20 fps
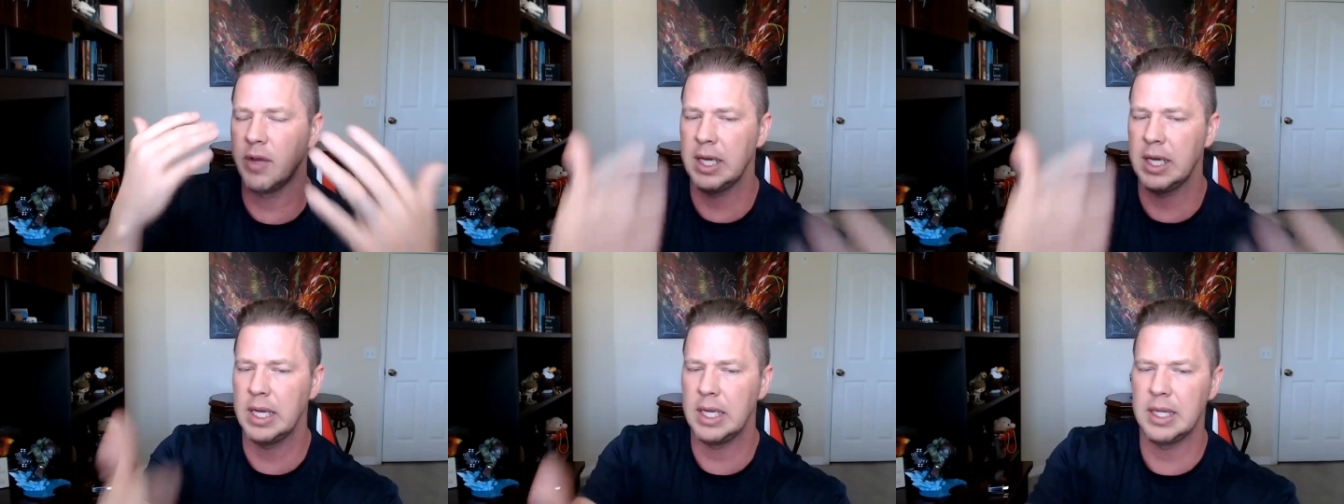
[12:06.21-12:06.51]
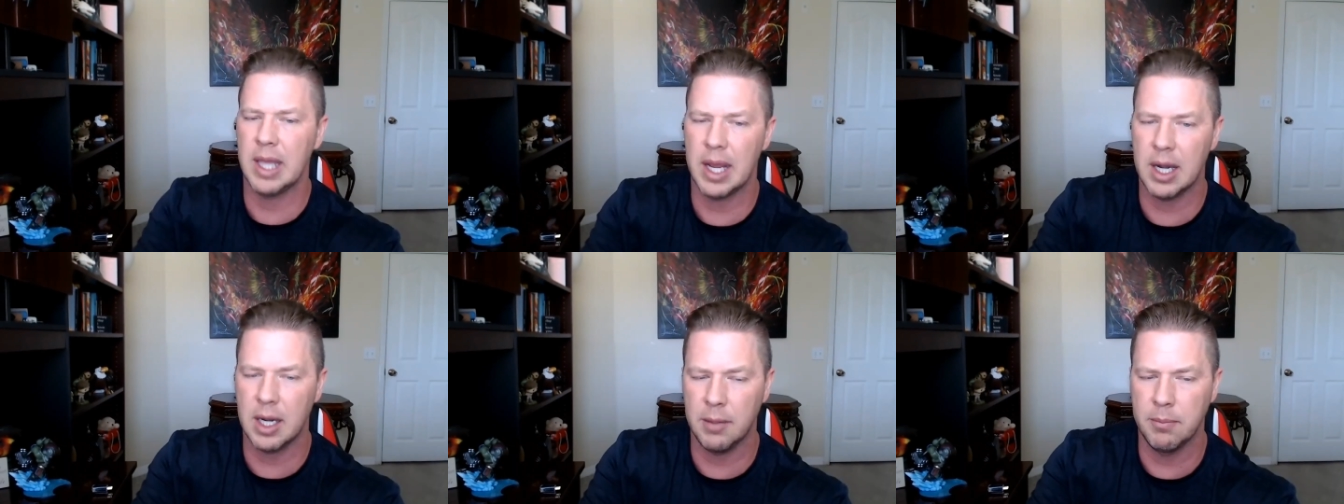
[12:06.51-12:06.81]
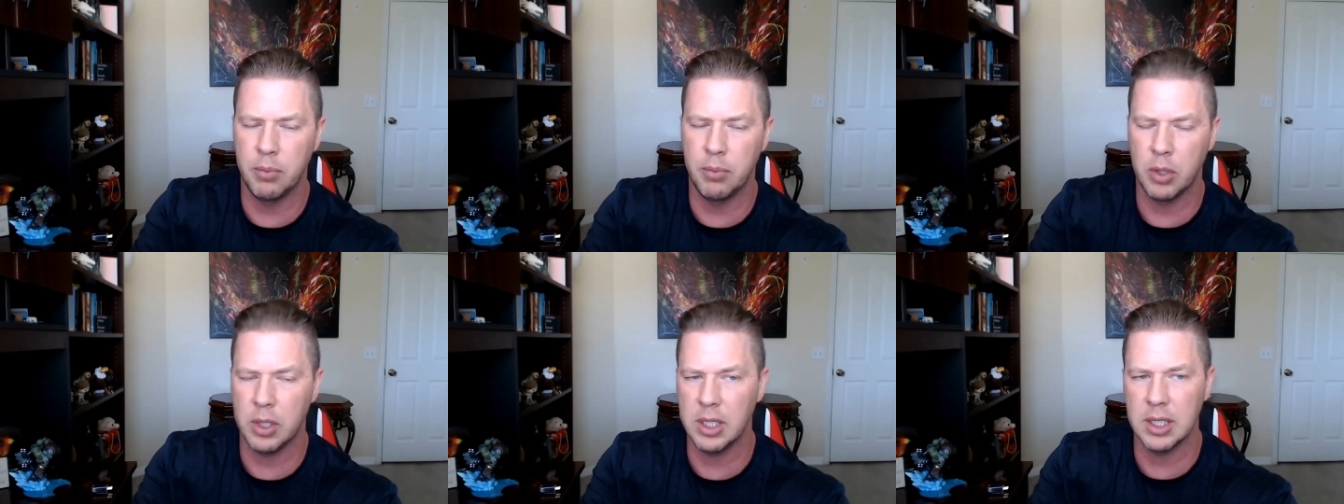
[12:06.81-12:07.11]
And in that,
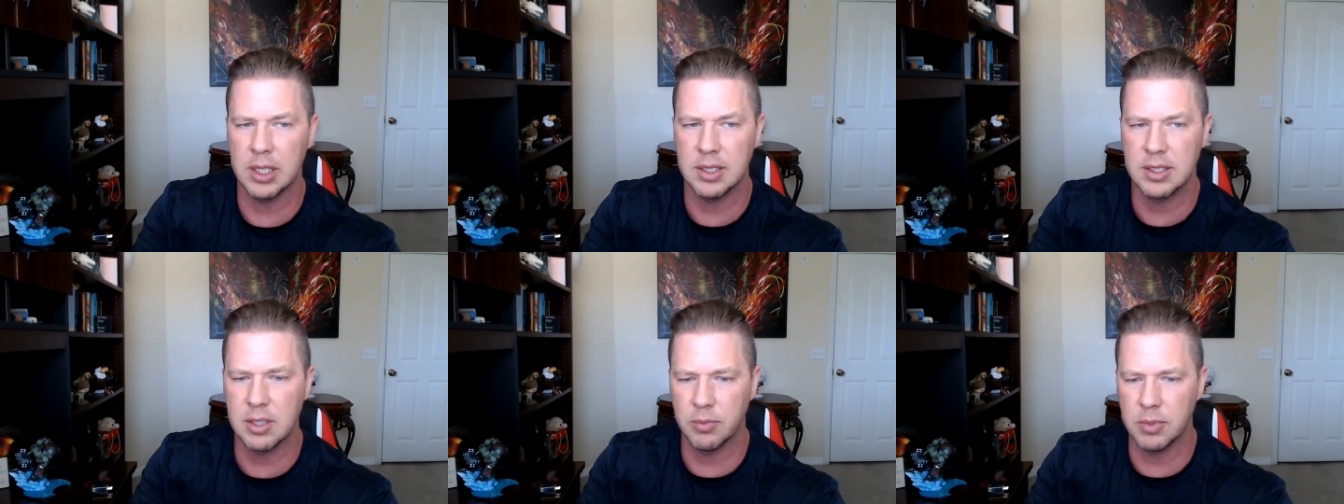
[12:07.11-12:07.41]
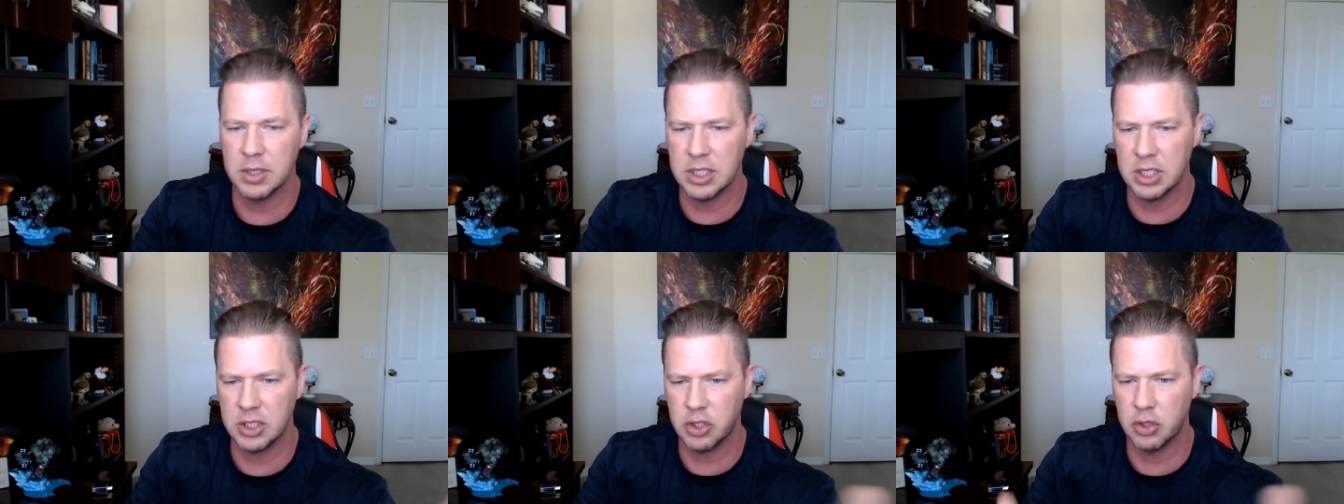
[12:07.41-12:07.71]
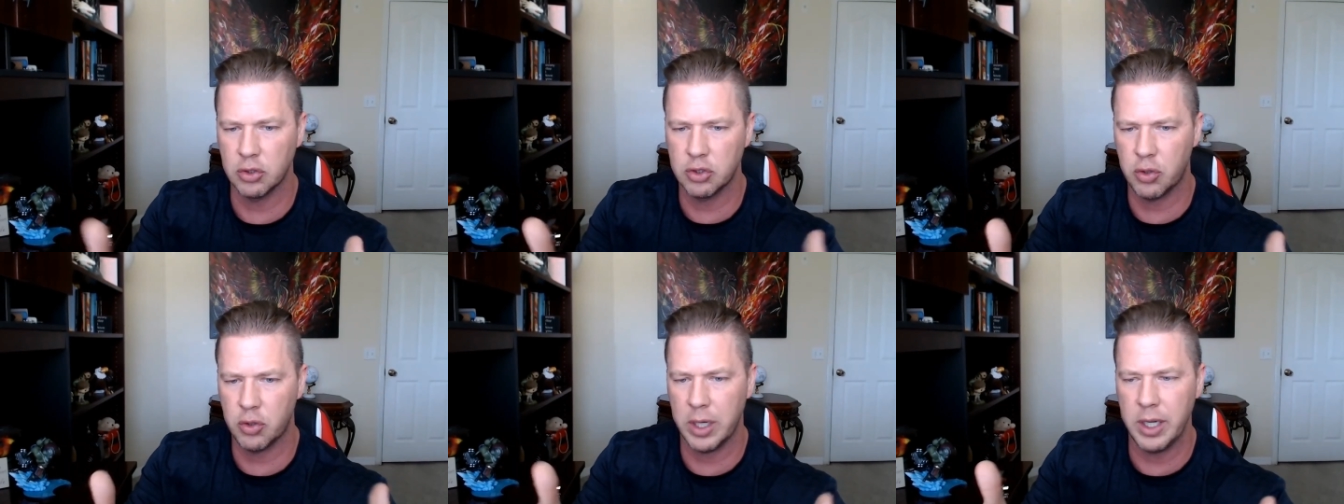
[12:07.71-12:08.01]
I'm putting in some
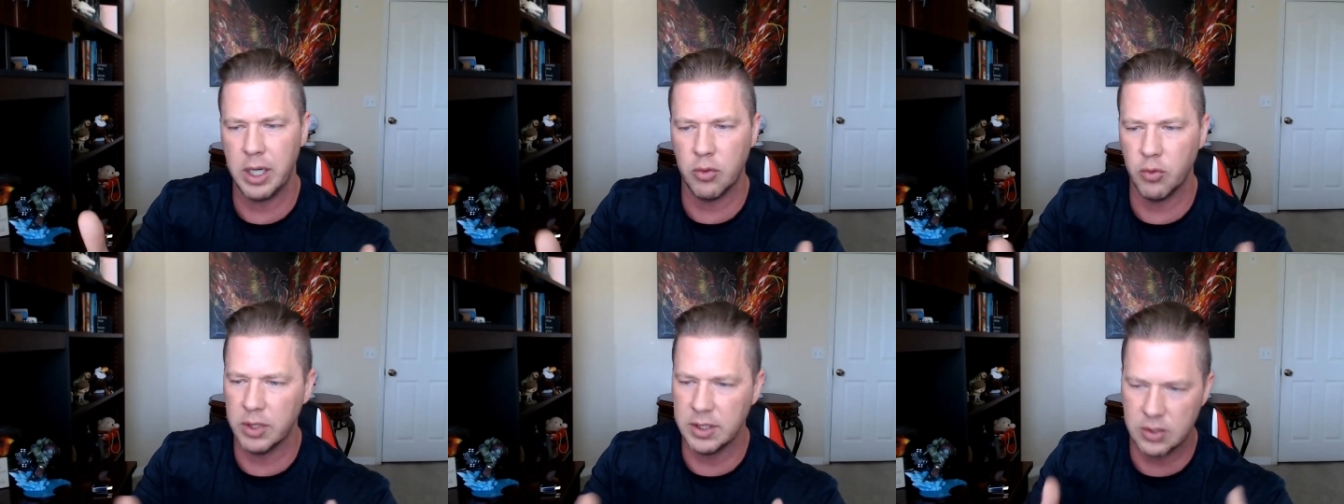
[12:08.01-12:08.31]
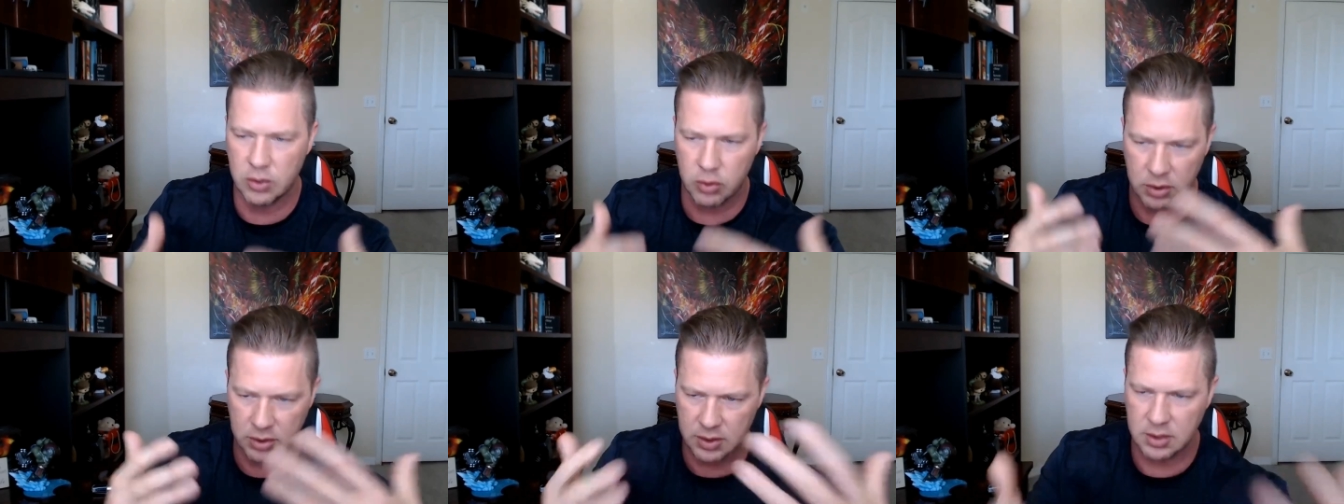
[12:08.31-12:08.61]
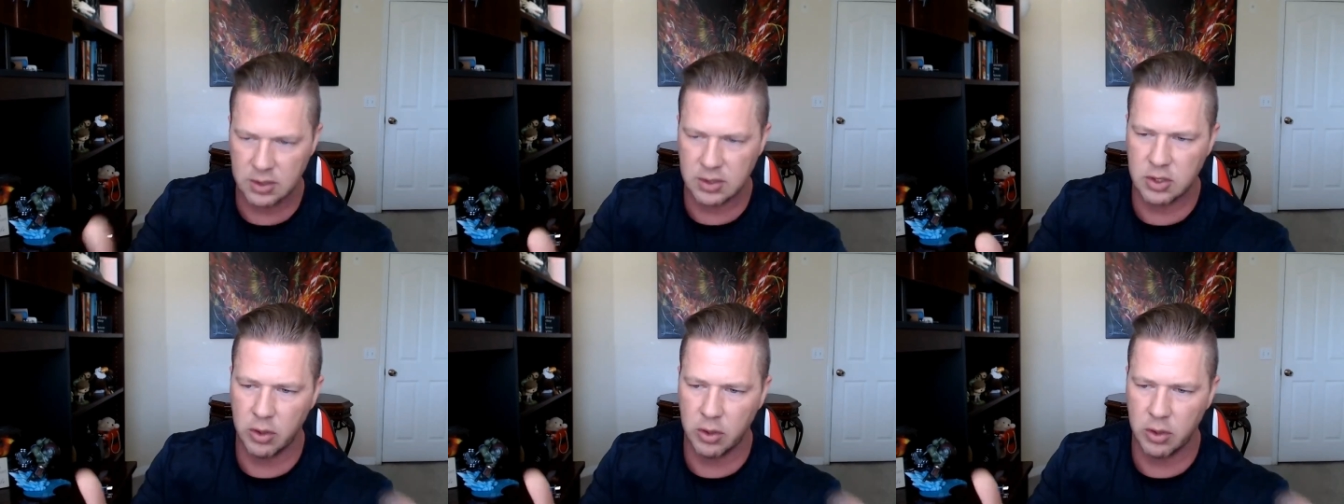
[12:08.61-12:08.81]
additional training resources.